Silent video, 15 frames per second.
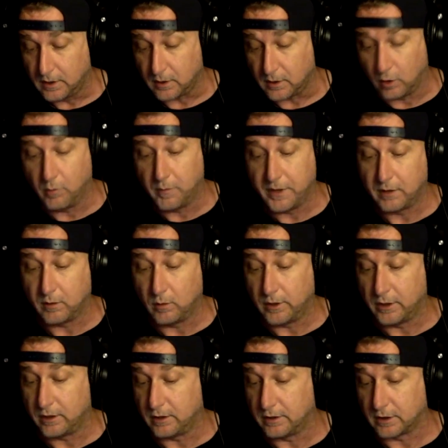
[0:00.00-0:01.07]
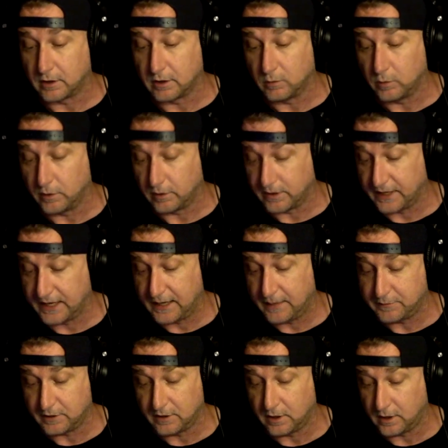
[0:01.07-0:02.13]
Gold medal winner in the Goodwill
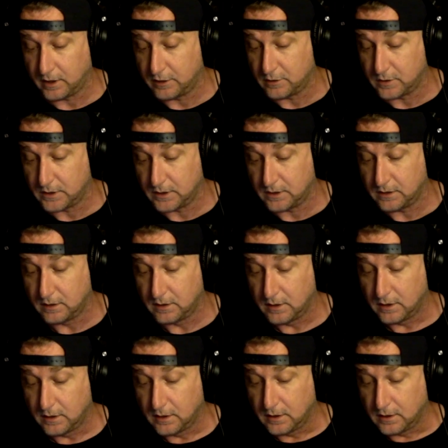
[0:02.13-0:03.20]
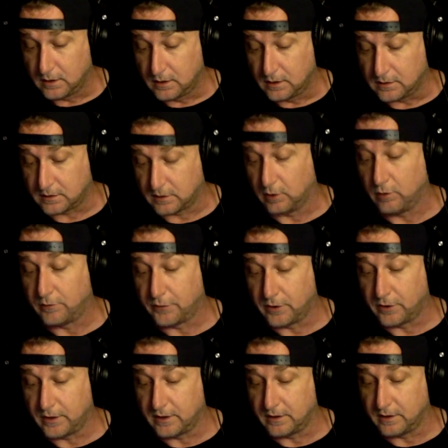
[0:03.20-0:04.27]
Games in the 100.
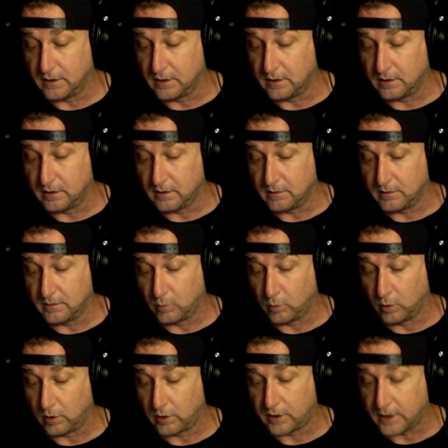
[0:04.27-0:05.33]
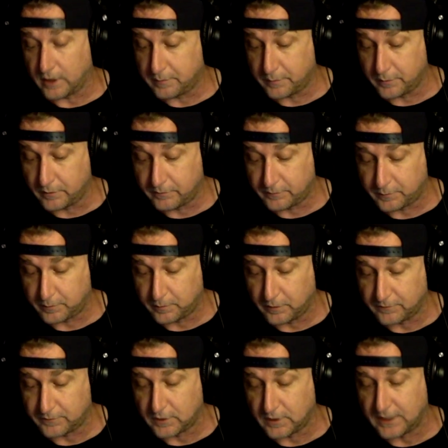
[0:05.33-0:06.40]
Silver in the World Cup
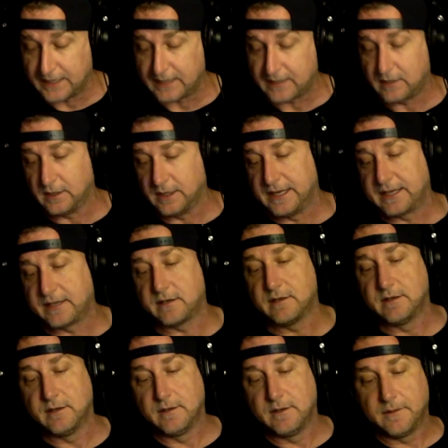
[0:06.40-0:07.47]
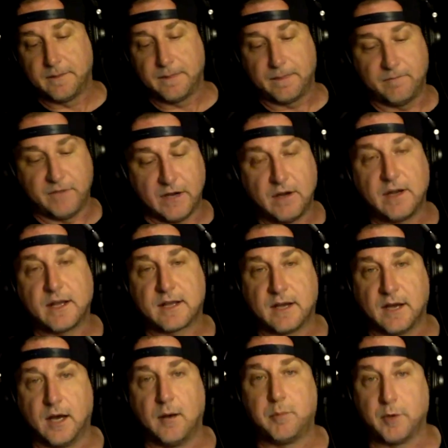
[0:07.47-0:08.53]
of track. Like, very
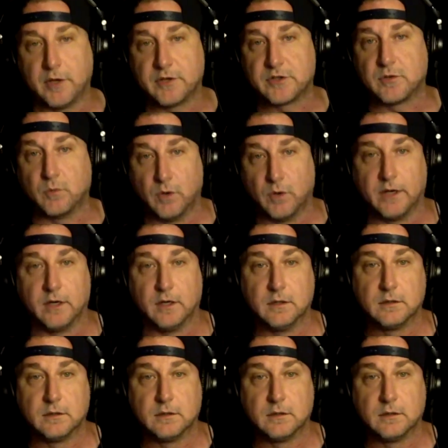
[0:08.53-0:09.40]
accomplished runner.